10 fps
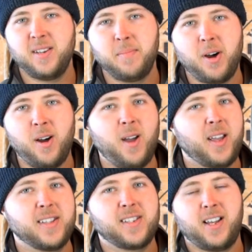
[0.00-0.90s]

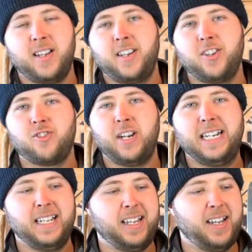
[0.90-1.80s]
buying and selling and
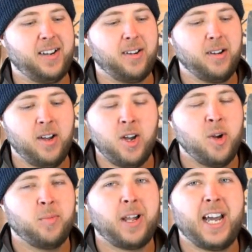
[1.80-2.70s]
trading gear,
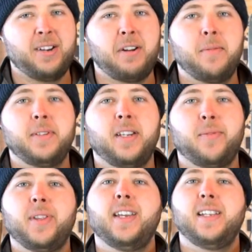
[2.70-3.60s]
playing around with
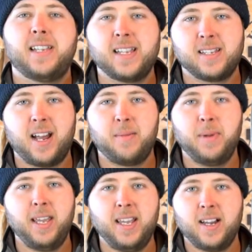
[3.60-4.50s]
different things. That's not
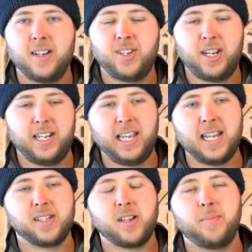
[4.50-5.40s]
me. I tend to
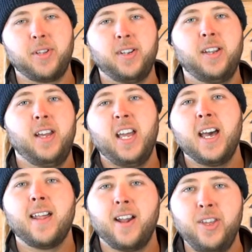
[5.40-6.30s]
get something
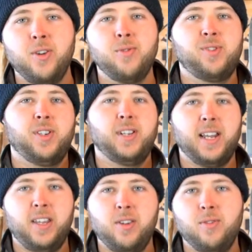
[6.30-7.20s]
and I use it
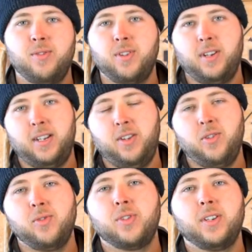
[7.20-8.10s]
and use it and
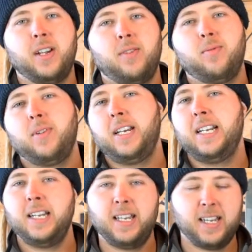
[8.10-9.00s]
use it, and I
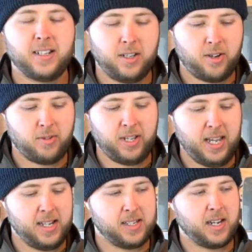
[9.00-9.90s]
really get to know
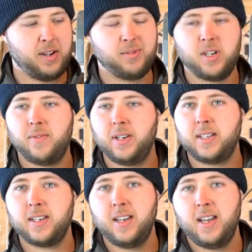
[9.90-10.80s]
the ins and outs of
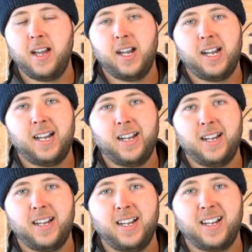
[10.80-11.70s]
it
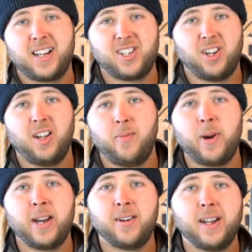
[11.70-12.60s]
until I
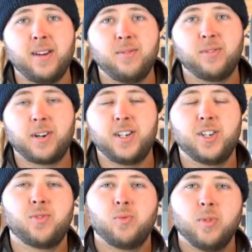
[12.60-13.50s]
wear it out, or I
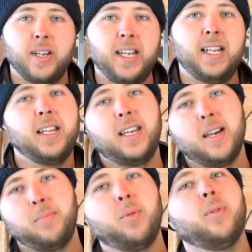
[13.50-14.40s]
just really
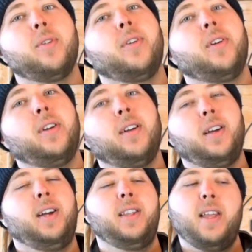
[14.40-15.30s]
get bored,
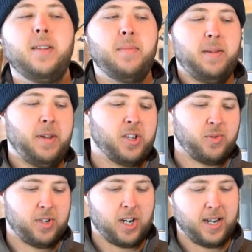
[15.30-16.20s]
and then maybe I'll
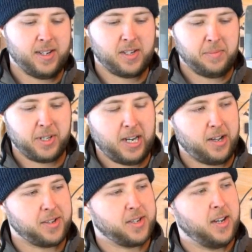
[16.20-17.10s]
switch on to something
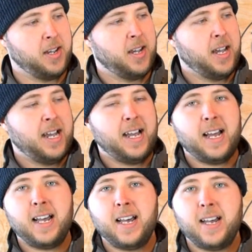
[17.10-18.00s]
else.
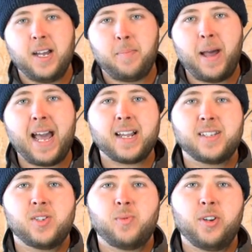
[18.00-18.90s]

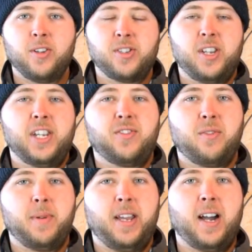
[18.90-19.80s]
Packs is one of those things
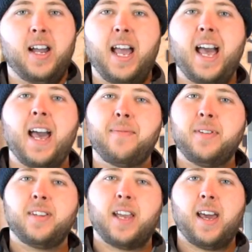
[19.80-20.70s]
for me. I
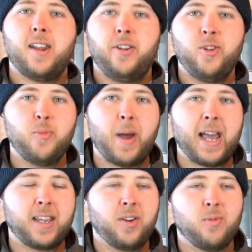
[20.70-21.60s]
haven't had a new
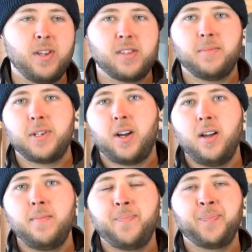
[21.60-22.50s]
pack in quite some
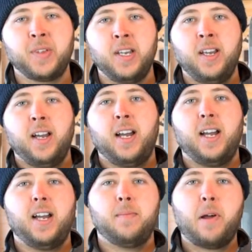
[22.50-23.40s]
time.
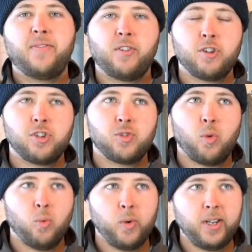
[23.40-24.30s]
My first
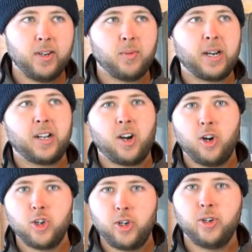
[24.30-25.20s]
real, what I
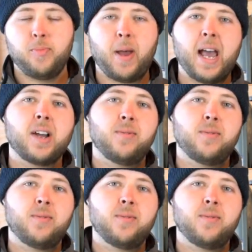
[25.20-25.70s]
call a good pack,